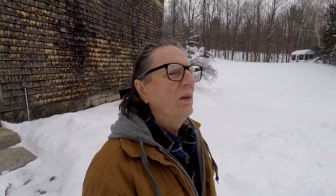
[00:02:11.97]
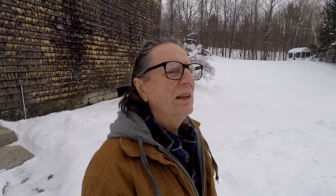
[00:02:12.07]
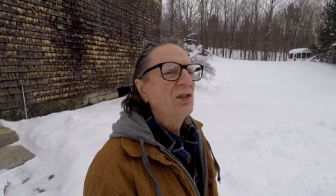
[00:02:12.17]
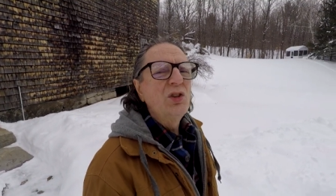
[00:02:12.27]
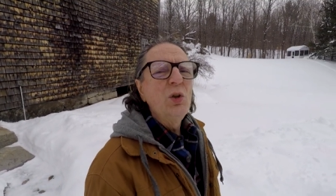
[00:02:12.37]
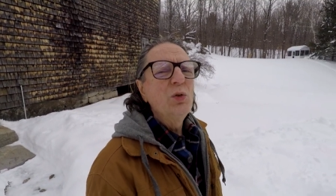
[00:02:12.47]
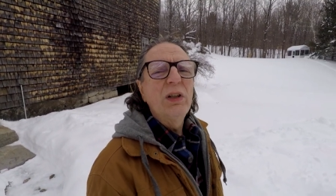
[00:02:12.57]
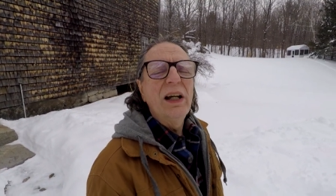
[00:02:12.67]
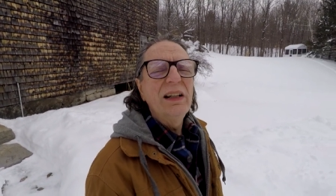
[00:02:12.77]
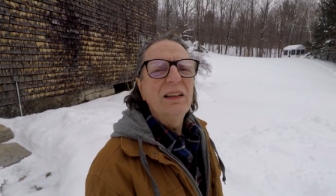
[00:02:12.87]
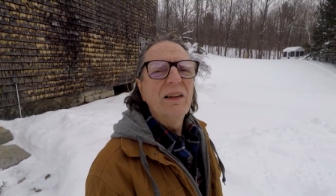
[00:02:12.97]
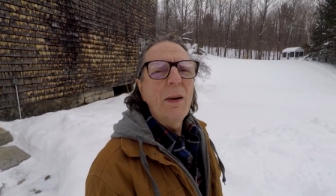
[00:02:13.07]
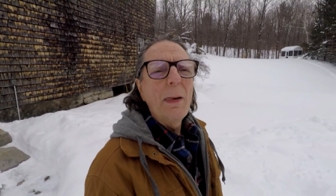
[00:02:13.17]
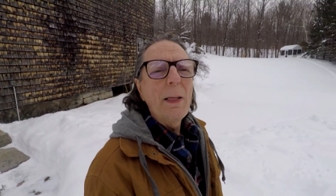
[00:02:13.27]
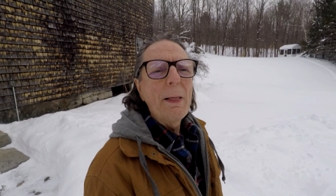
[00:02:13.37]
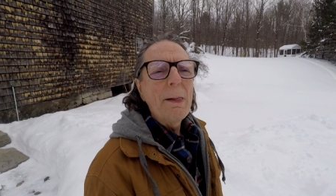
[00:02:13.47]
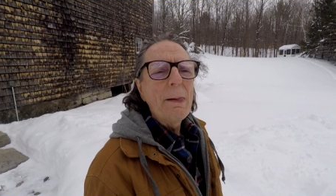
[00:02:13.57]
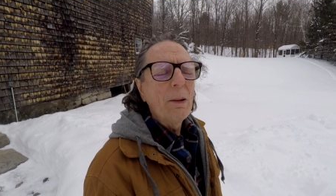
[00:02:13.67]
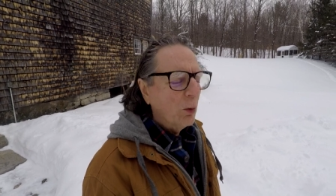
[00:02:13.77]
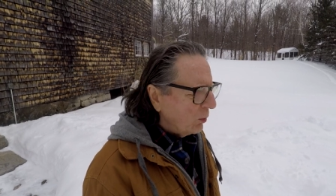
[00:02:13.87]
it's Tuesday.
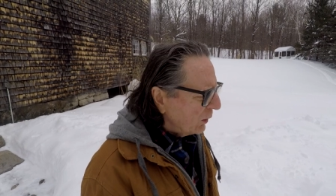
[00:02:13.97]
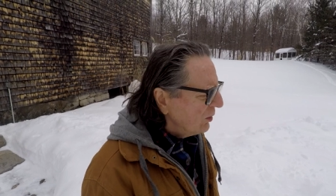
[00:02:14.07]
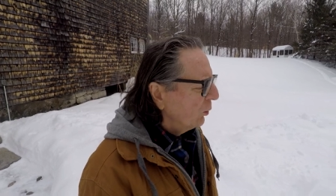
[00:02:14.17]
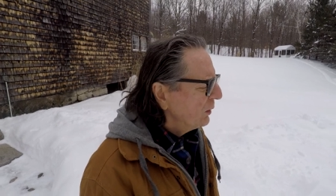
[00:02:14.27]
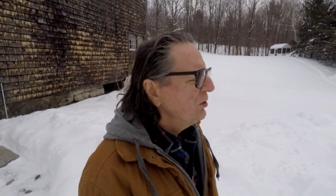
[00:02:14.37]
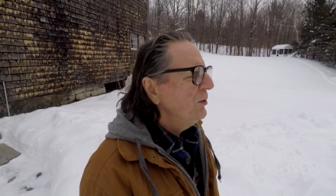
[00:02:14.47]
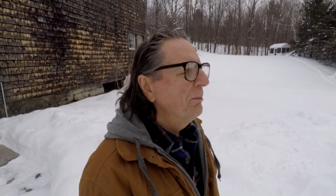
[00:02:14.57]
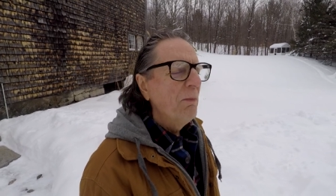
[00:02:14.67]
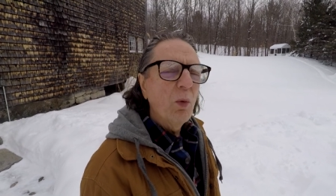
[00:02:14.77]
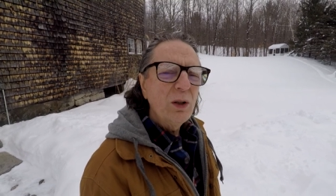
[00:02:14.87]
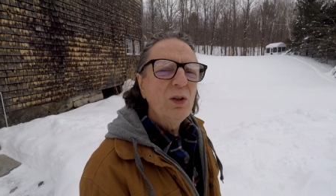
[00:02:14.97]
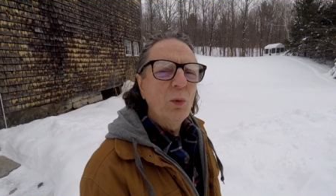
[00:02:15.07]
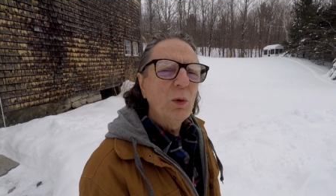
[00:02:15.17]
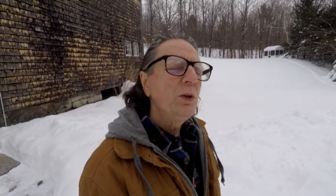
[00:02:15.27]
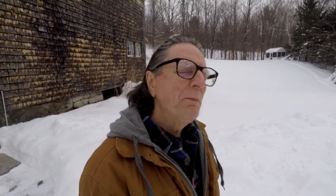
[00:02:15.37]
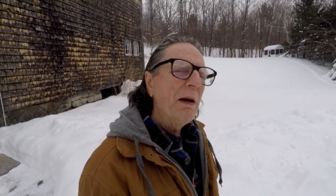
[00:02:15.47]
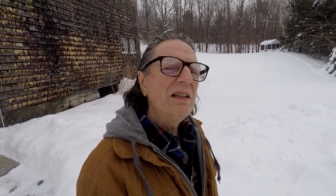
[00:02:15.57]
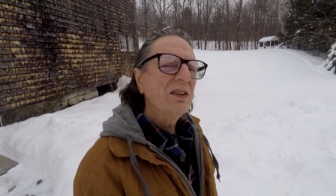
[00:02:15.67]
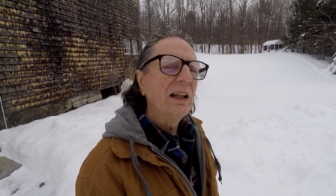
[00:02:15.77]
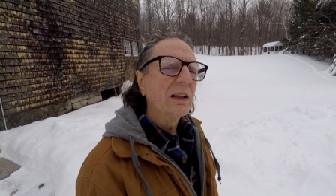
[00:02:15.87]
What, what do you what do you what do you
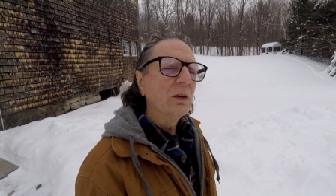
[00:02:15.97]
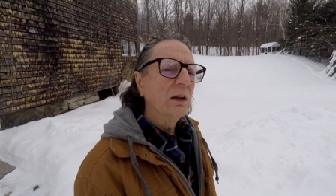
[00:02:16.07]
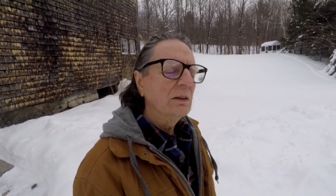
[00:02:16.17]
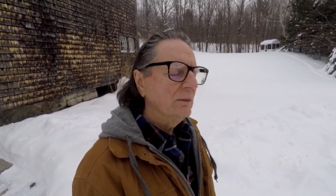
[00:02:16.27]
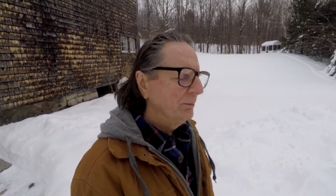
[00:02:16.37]
base that on?